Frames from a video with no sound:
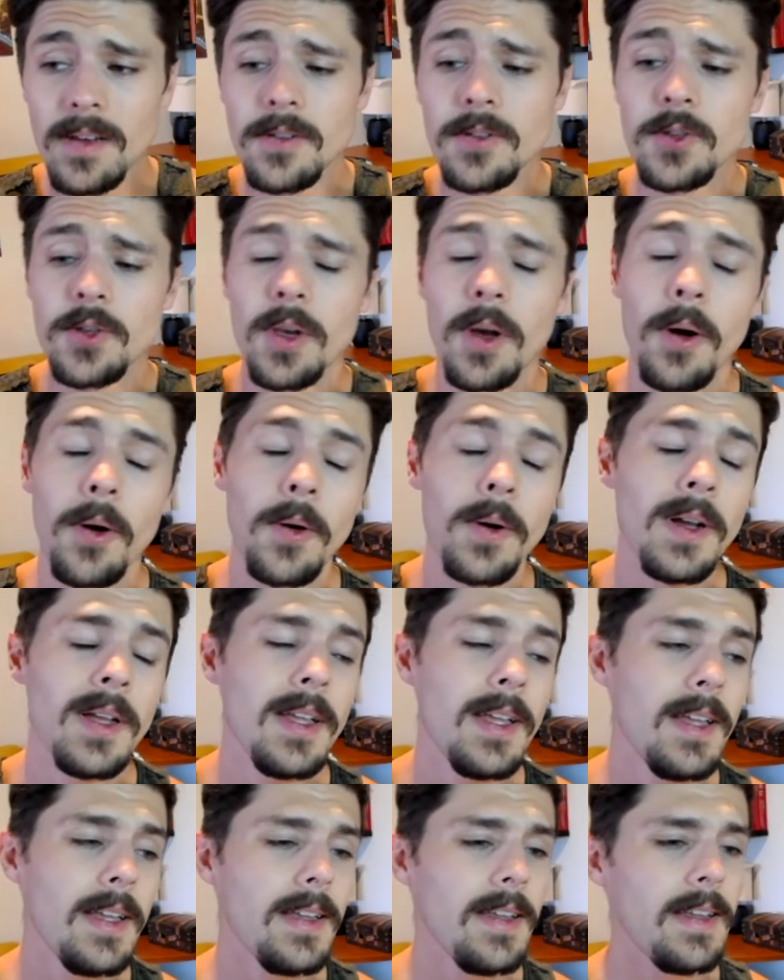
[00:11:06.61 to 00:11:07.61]
So,
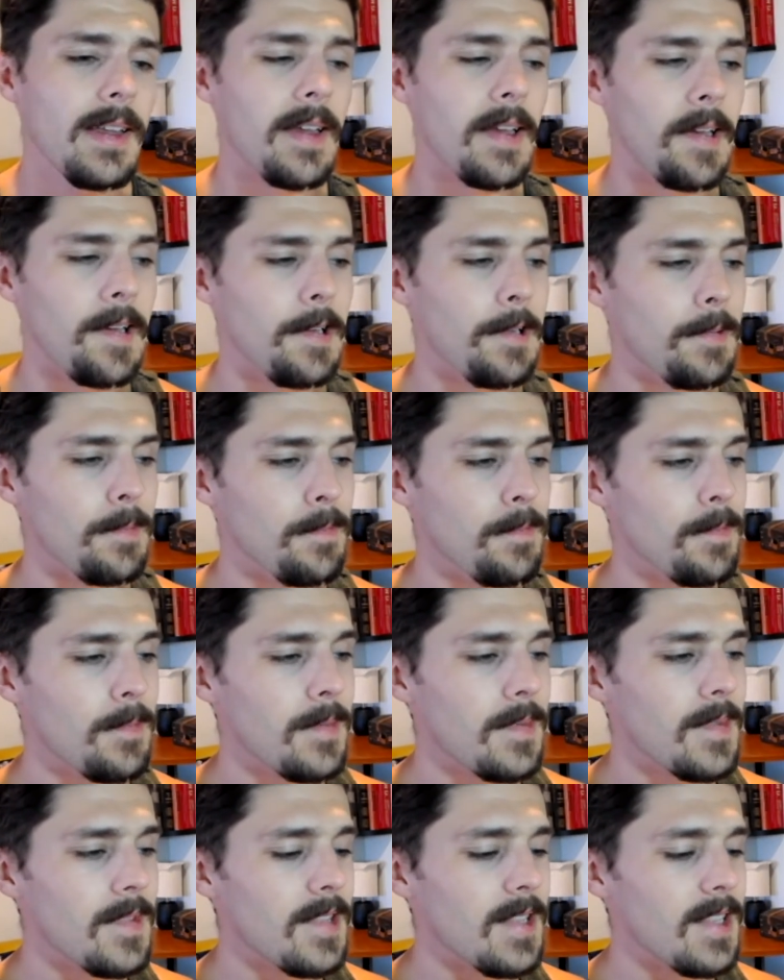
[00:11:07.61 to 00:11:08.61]

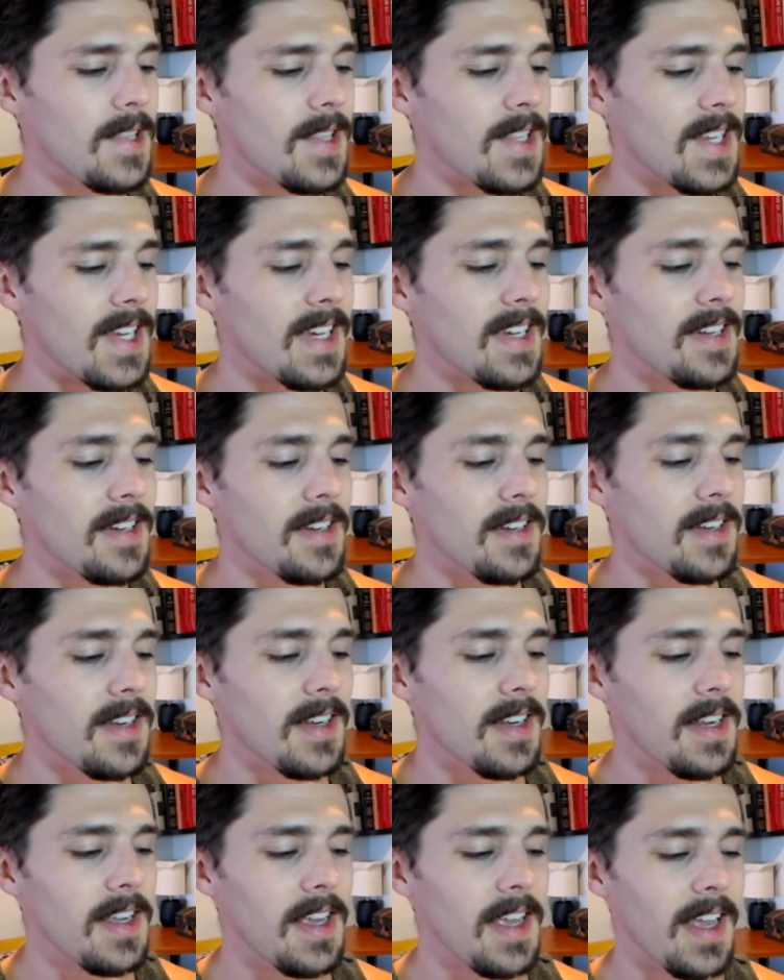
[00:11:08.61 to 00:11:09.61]
and
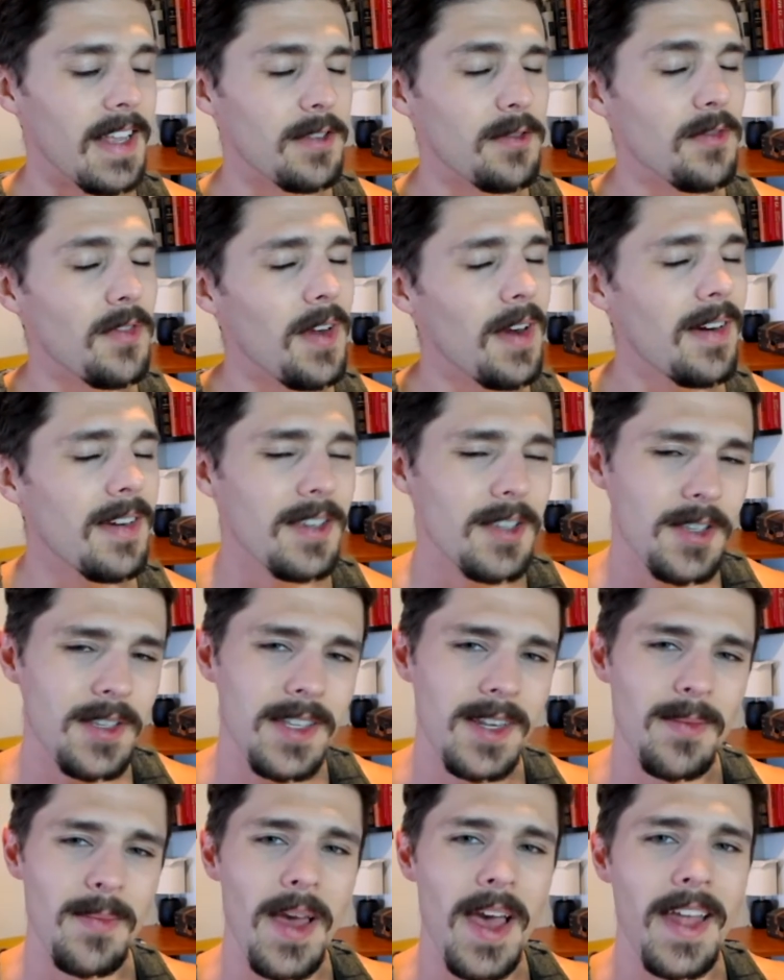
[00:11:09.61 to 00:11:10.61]
it's very
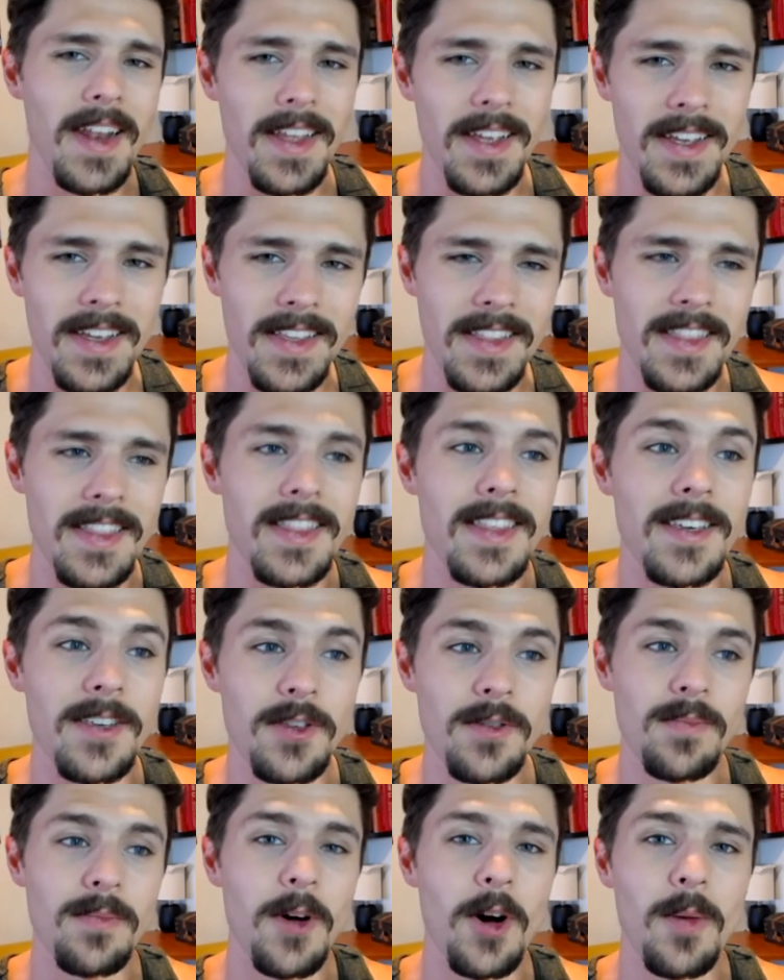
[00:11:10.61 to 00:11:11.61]
cinematic,
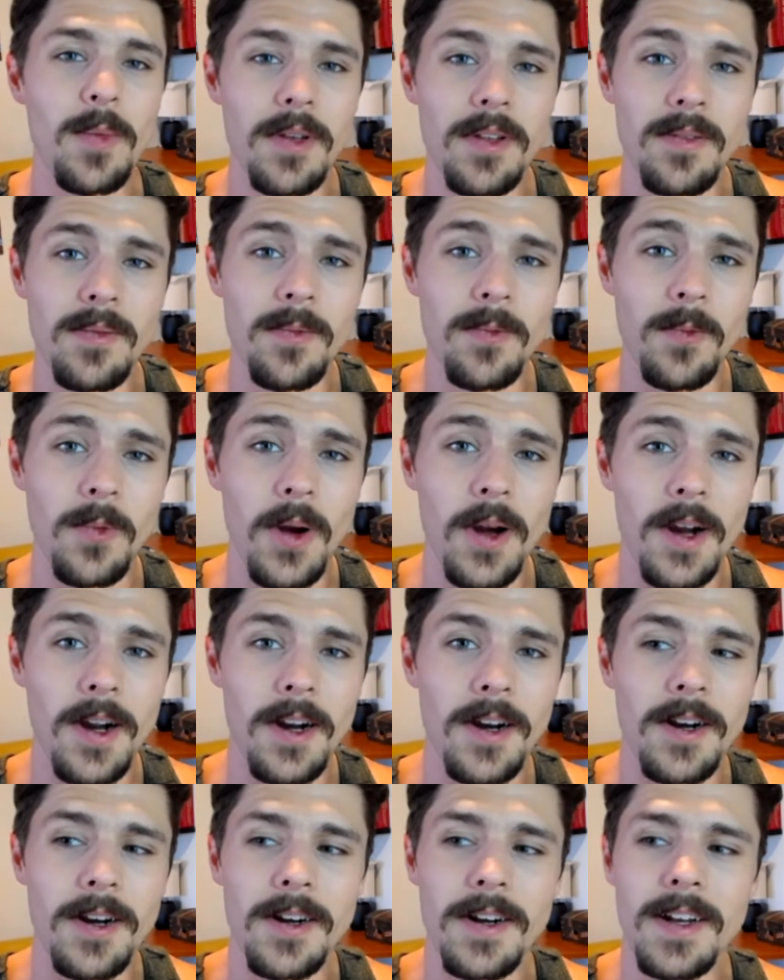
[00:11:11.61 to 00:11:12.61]
this moment
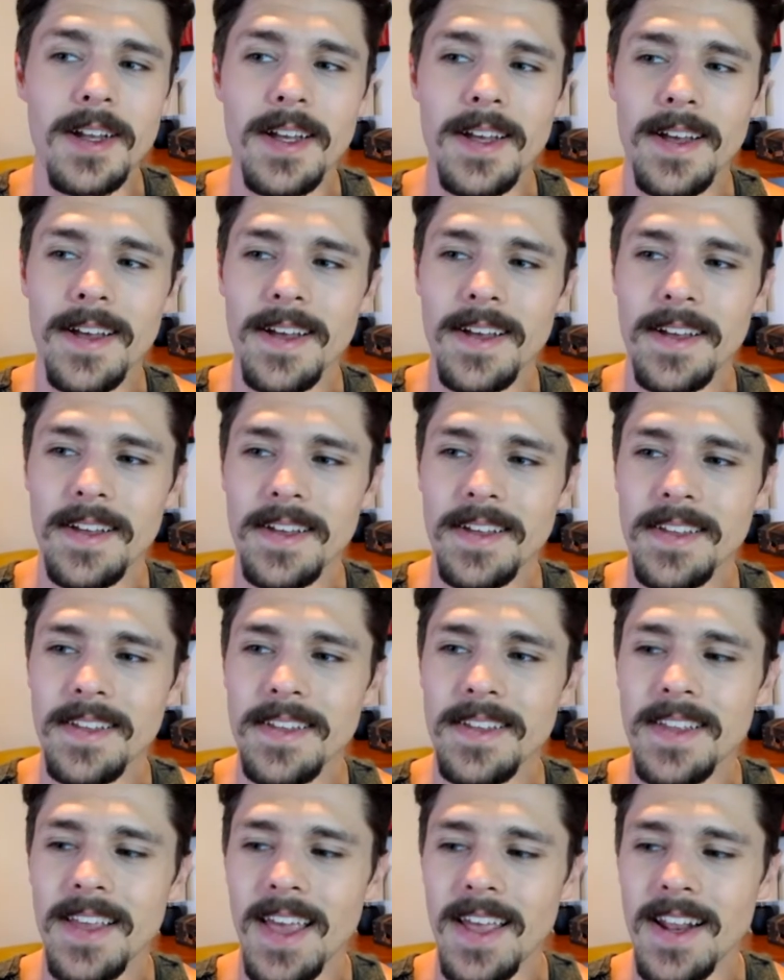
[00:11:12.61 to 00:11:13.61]
where,
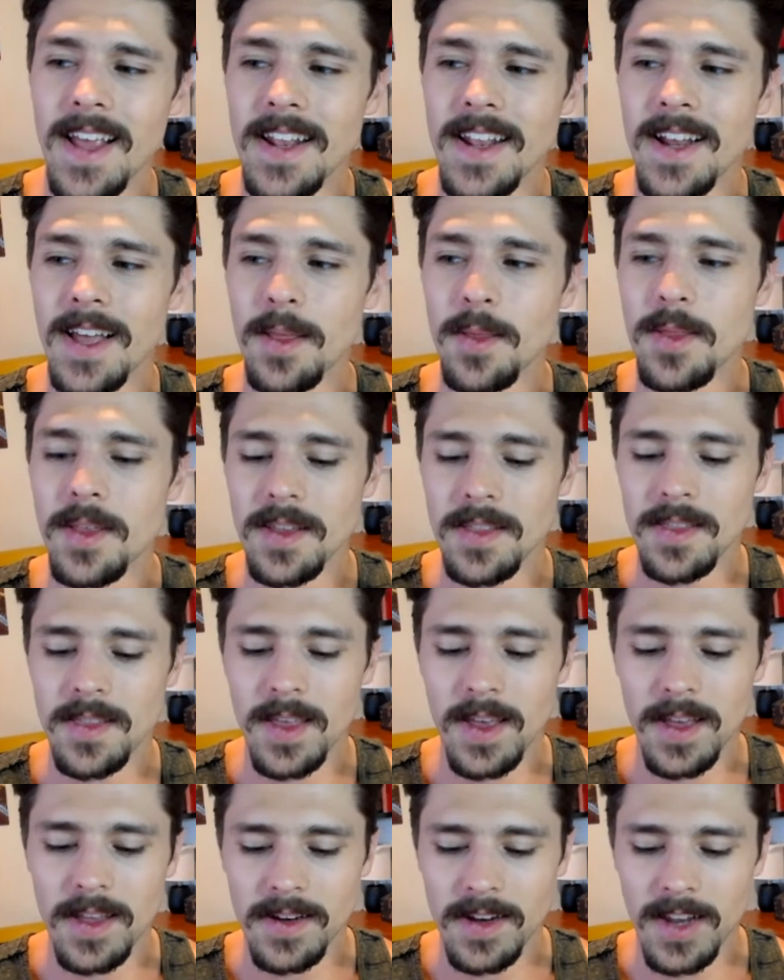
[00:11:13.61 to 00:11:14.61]
and I think
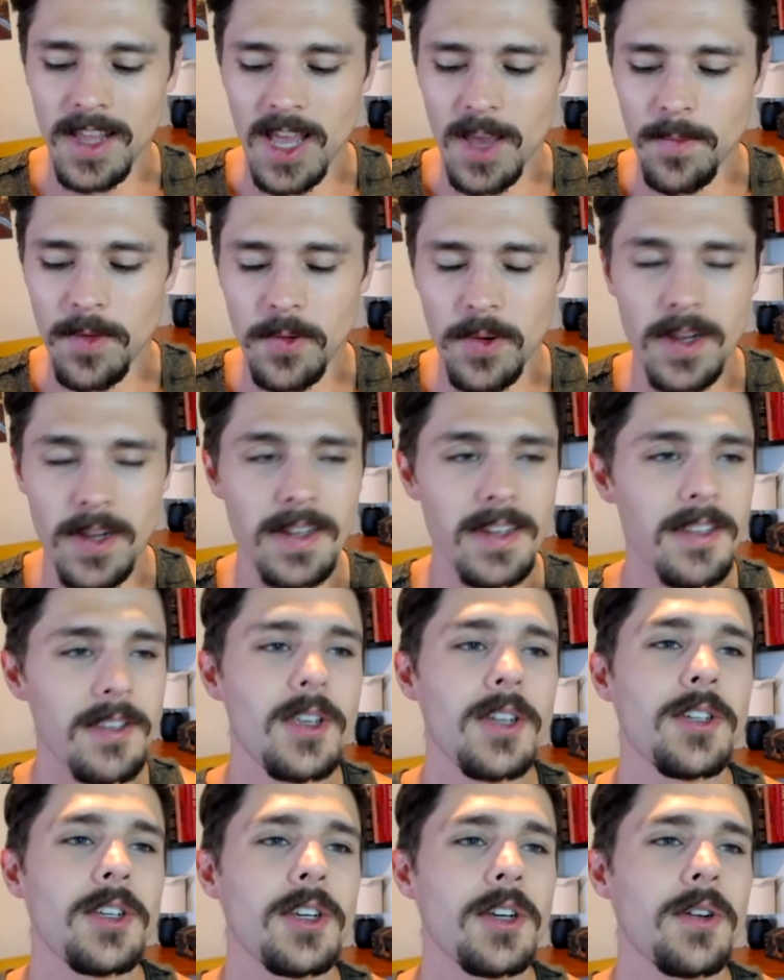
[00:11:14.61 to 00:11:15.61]
that Hemingway did
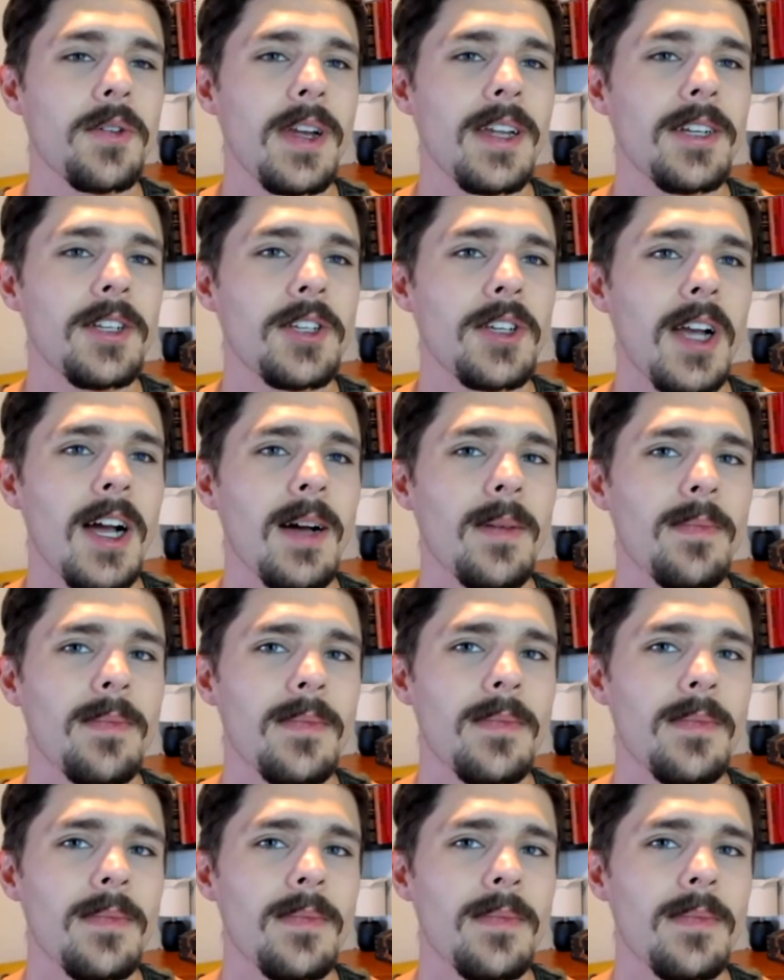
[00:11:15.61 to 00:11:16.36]
such a great job